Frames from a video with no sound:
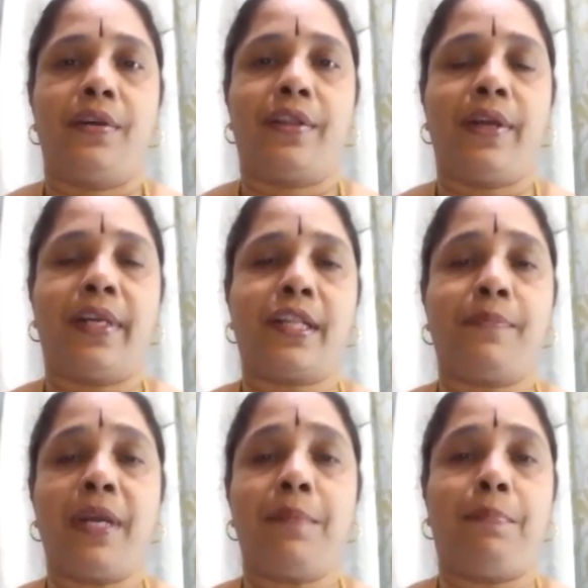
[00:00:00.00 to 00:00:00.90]
So it has
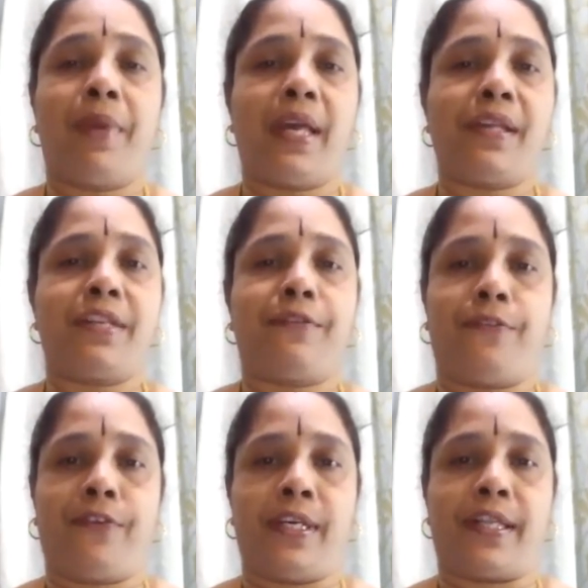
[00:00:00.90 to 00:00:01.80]
been placed
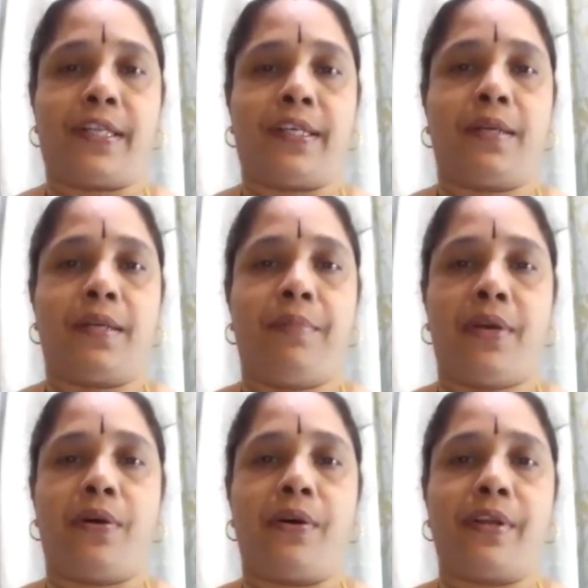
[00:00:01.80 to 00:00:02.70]
first
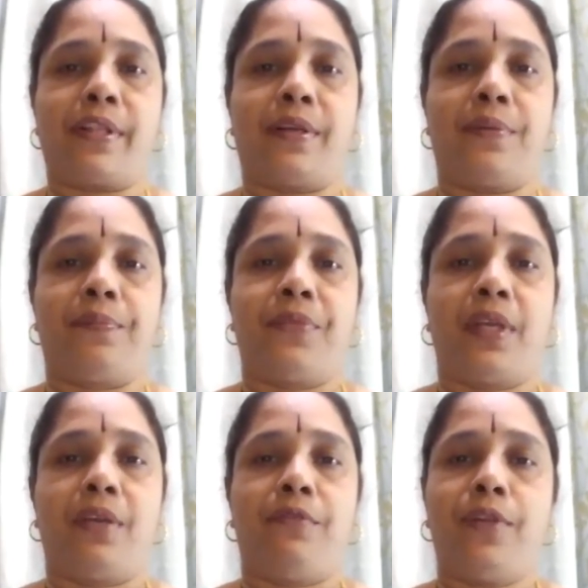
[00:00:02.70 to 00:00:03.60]
because
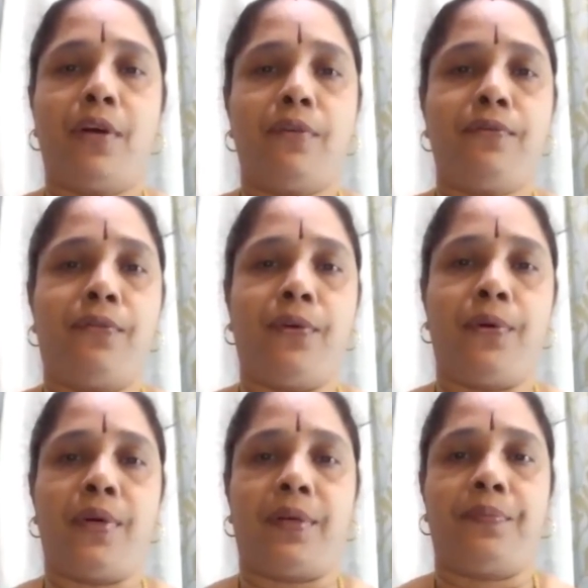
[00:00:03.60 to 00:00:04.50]
without
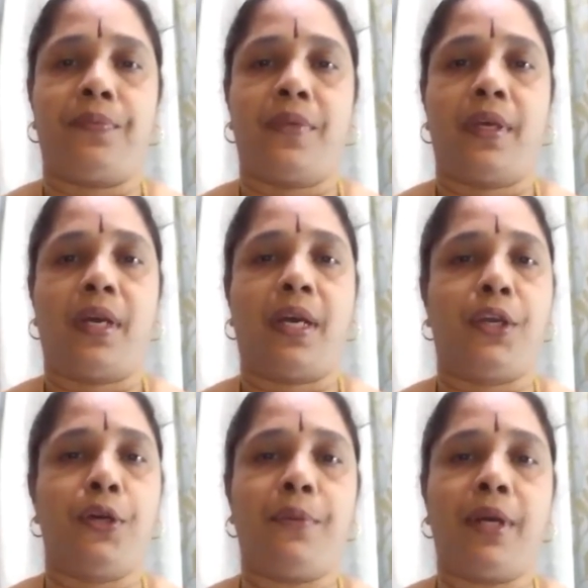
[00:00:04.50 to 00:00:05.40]
food, a
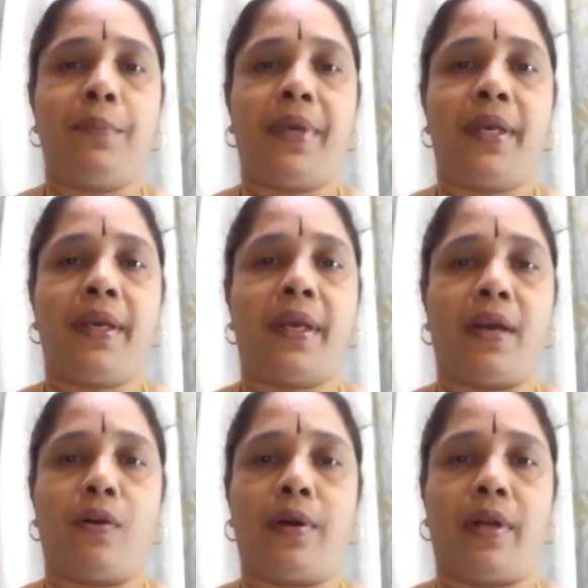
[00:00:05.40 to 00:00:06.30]
human being
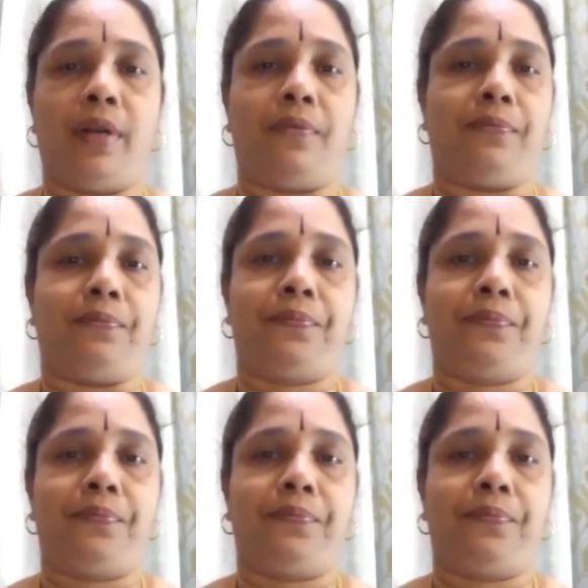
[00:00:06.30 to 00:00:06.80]
cannot live.